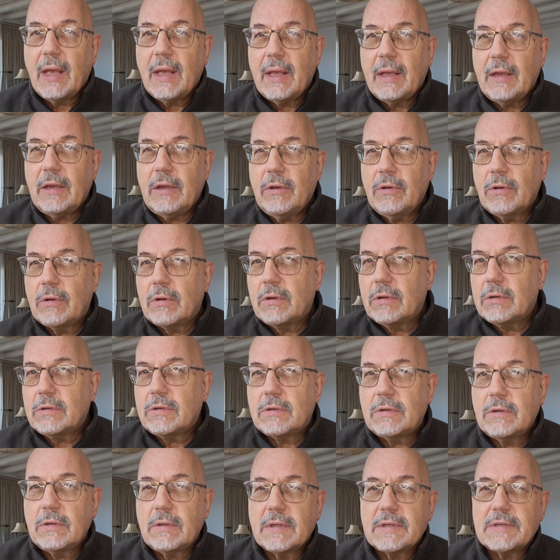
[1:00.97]
you could
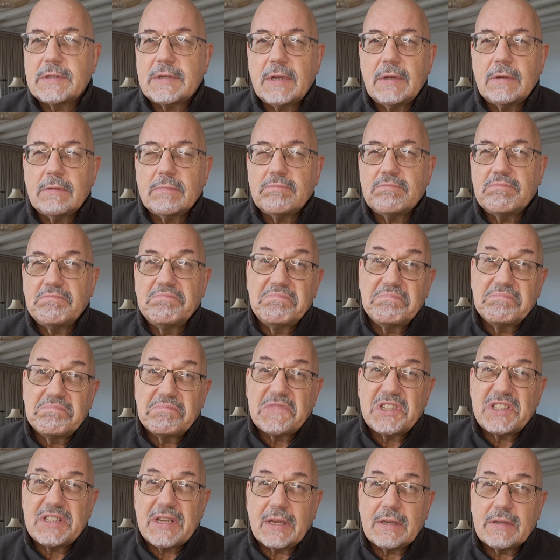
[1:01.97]
do this in
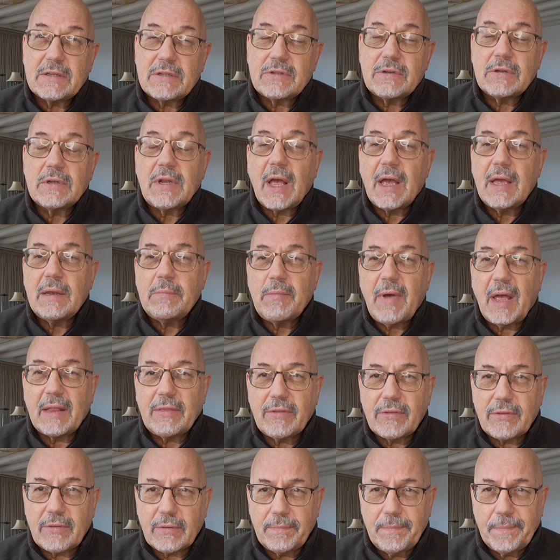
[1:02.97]
6 to 9
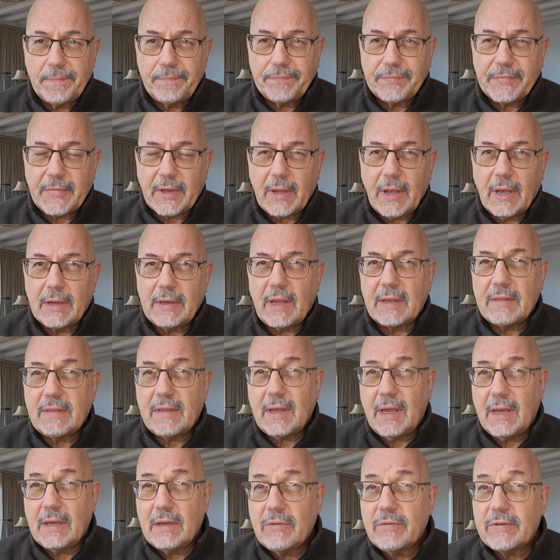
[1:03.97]
months, and at
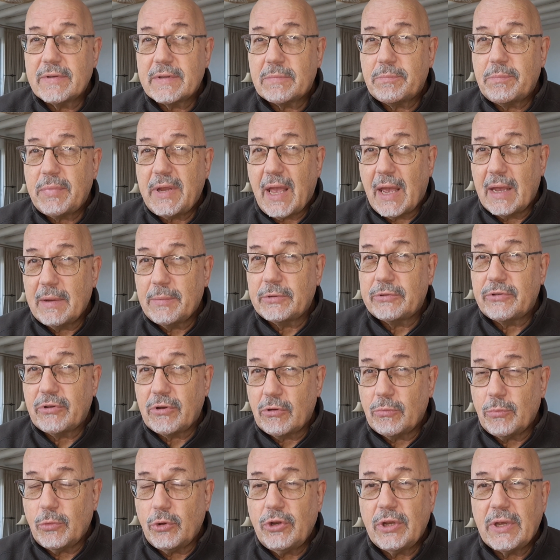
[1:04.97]
the end of it, be able to
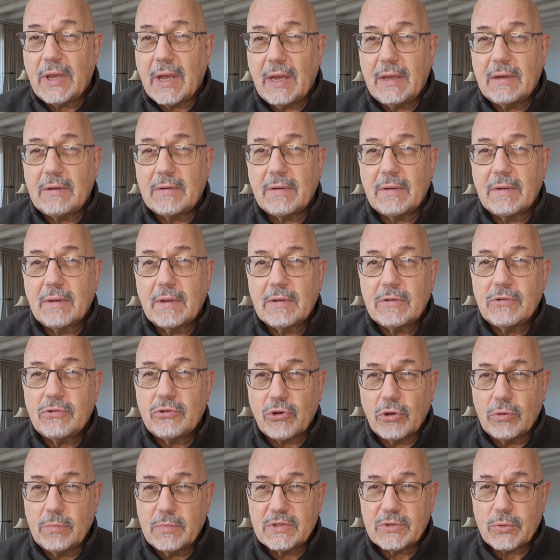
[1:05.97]
communicate.
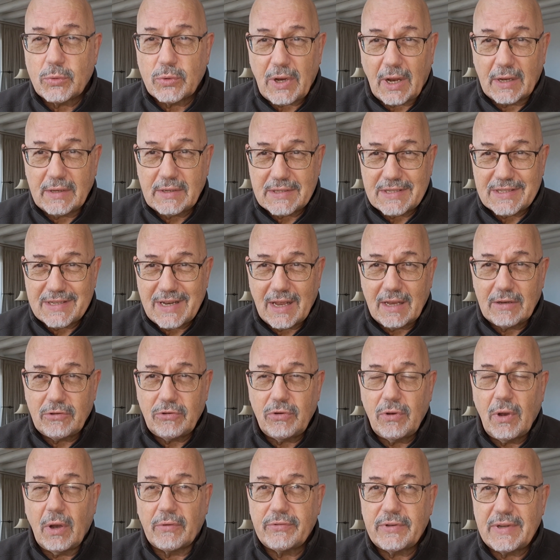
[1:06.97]
Germans would understand
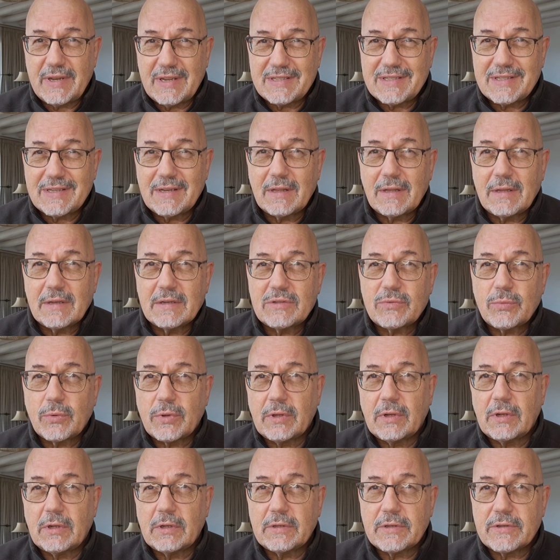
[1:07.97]
you. I've tested this with a
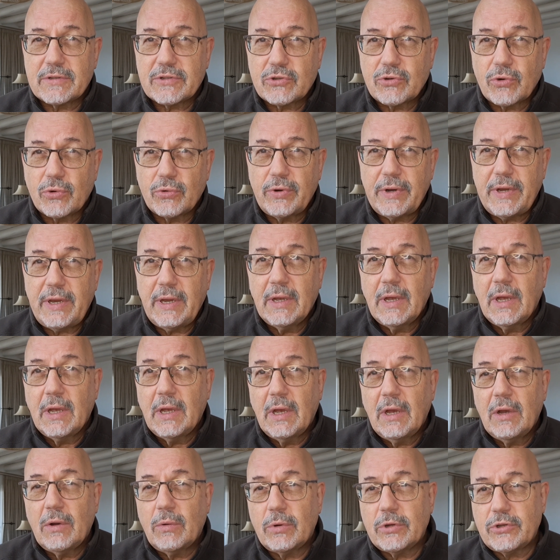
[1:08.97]
little story,
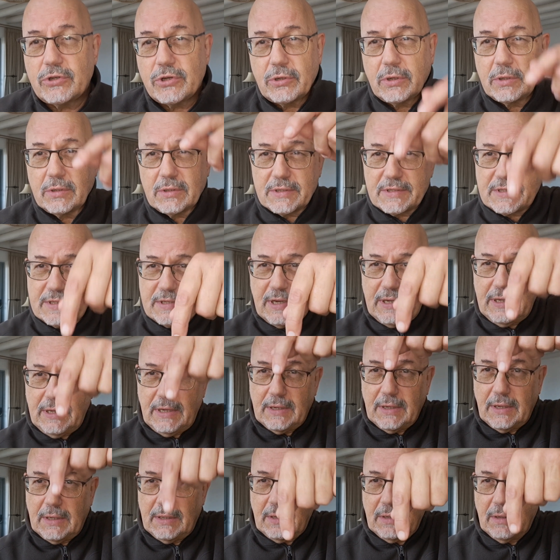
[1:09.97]
which you can
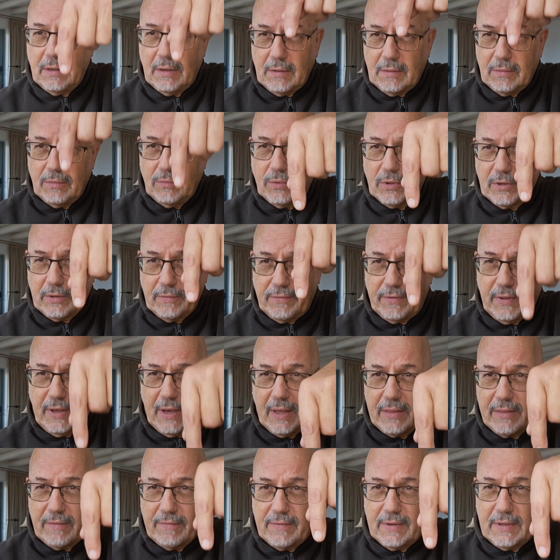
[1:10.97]
see in one of the
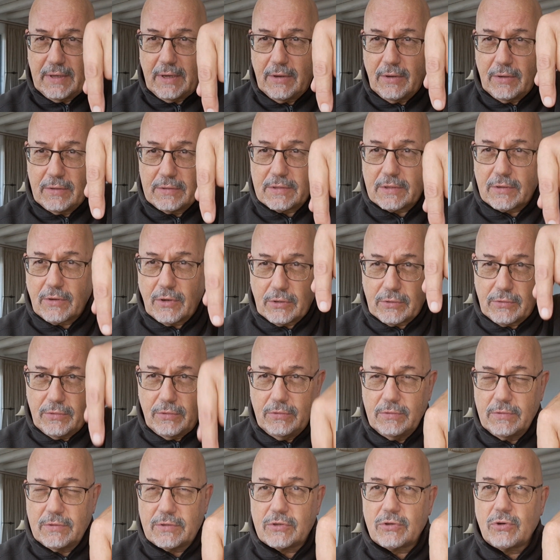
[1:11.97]
other videos,
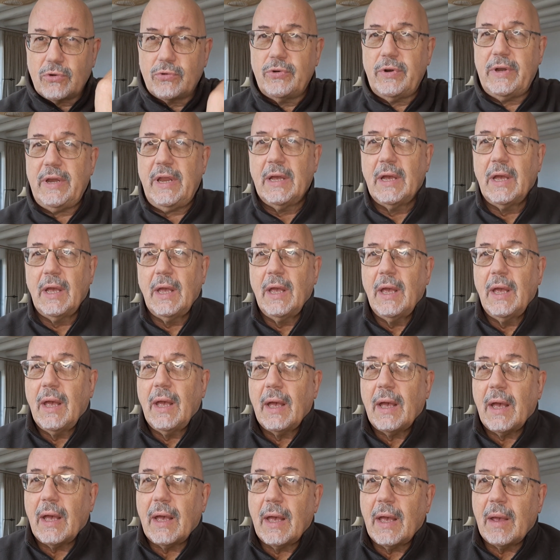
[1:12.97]
Cartoon Story.
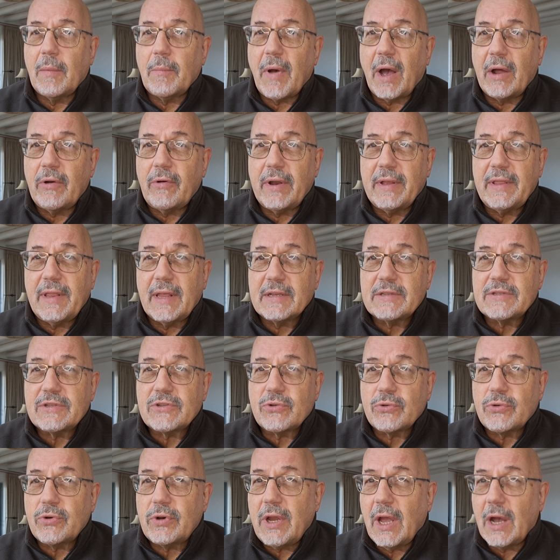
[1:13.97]
I read that
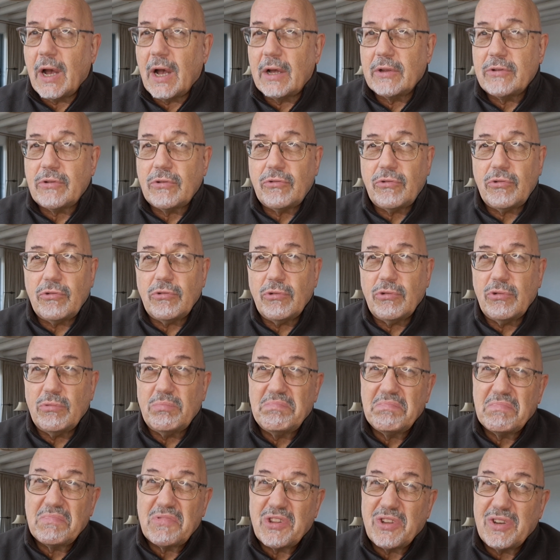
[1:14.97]
story out to
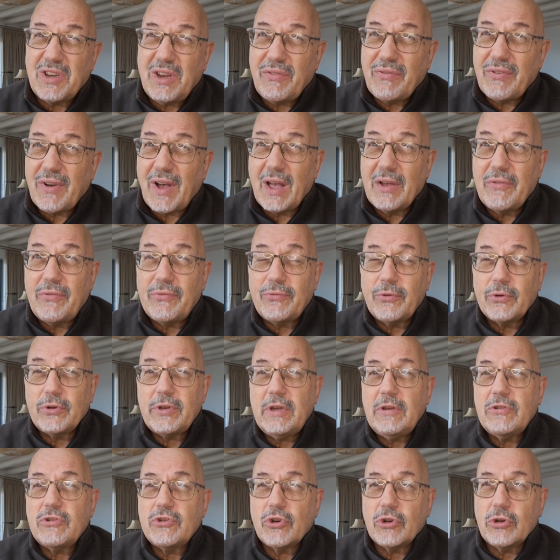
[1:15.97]
35,
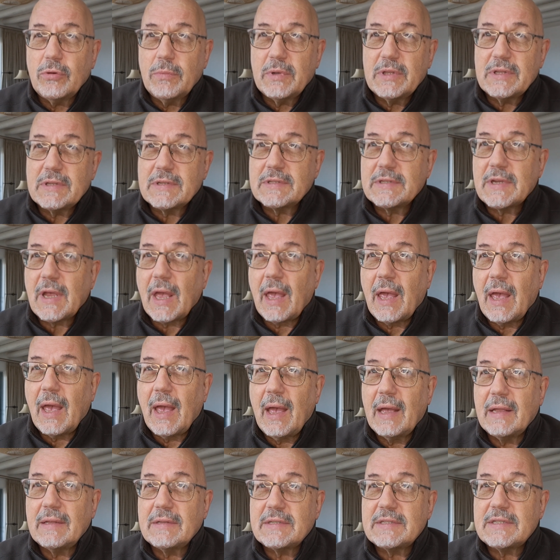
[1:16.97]
40 Germans
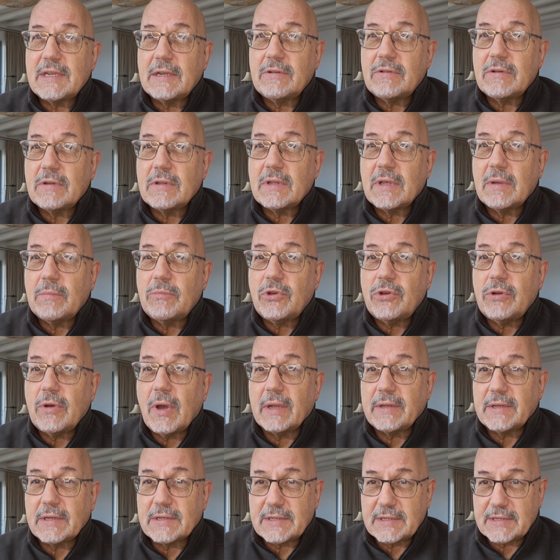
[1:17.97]
and said to them, do you
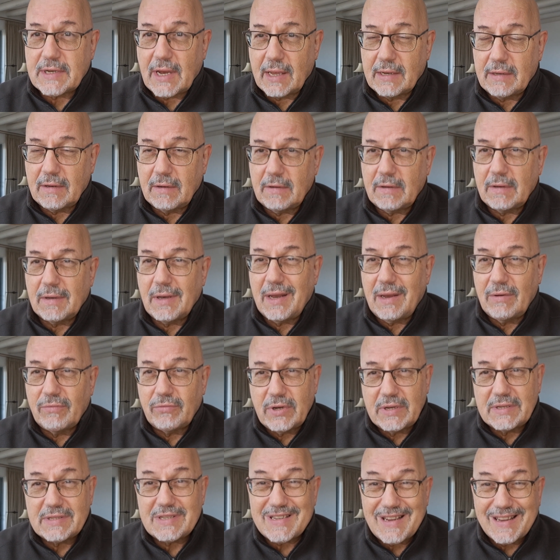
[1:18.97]
understand it? And
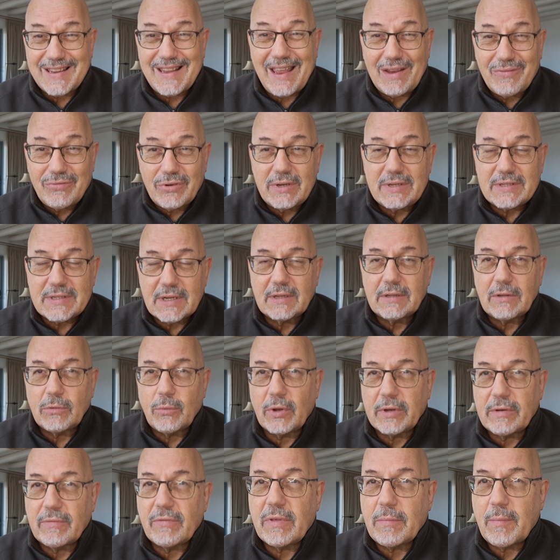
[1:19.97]
every single
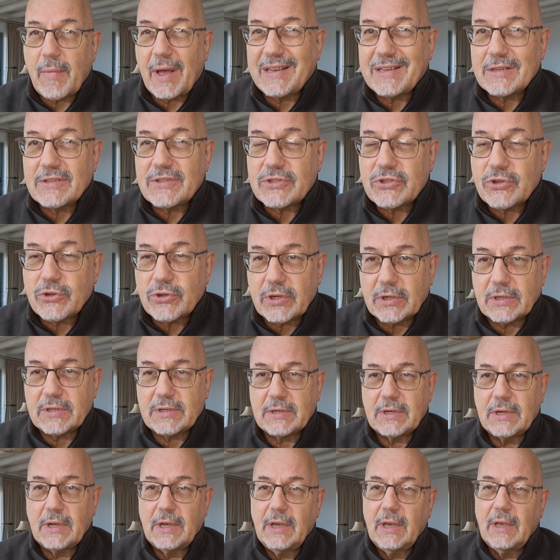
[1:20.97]
one of them understood it.
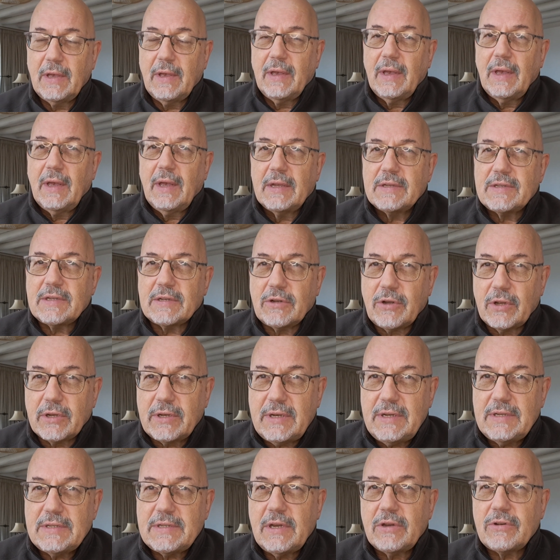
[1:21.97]
It's a lot
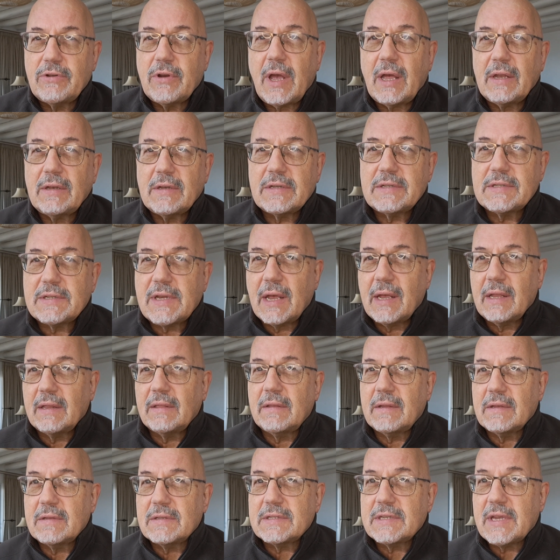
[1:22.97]
easier to understand
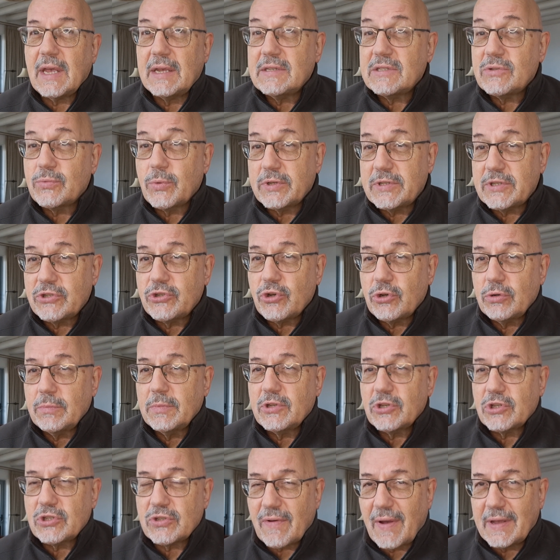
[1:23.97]
than, say, Swiss
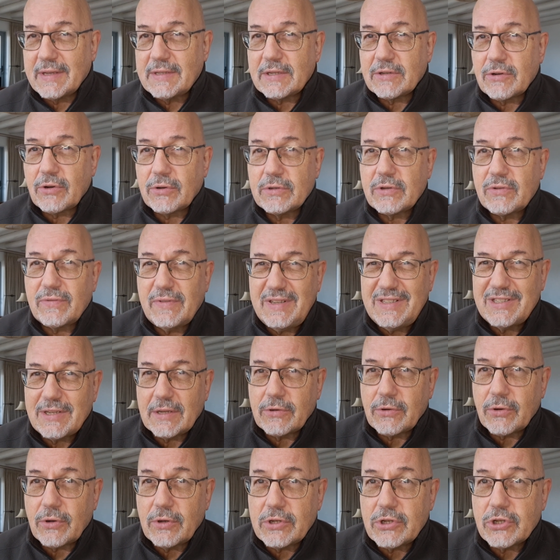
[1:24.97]
German,
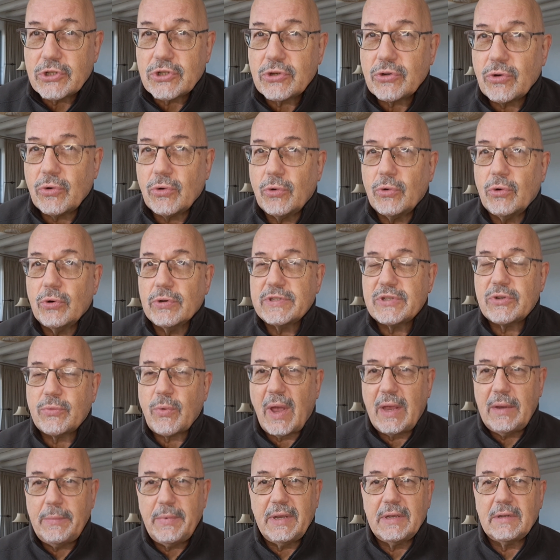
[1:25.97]
Schweizerdeutsch, or
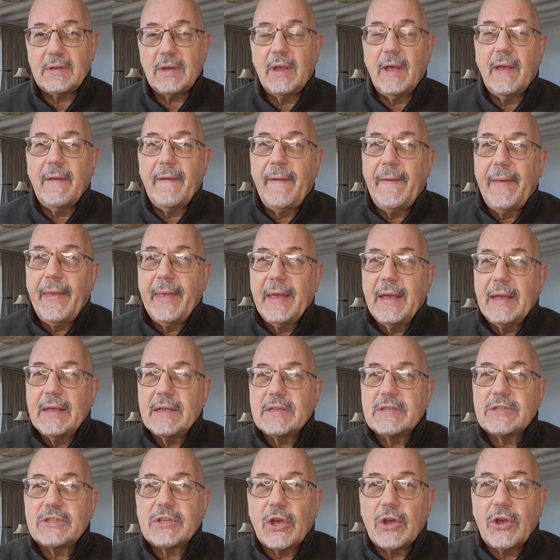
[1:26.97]
Swabian.
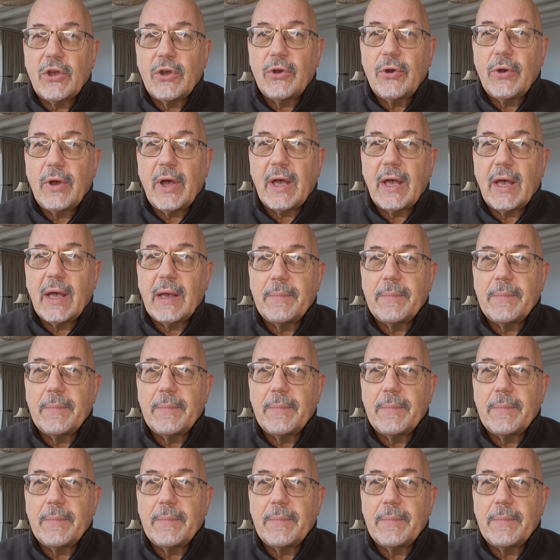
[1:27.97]
So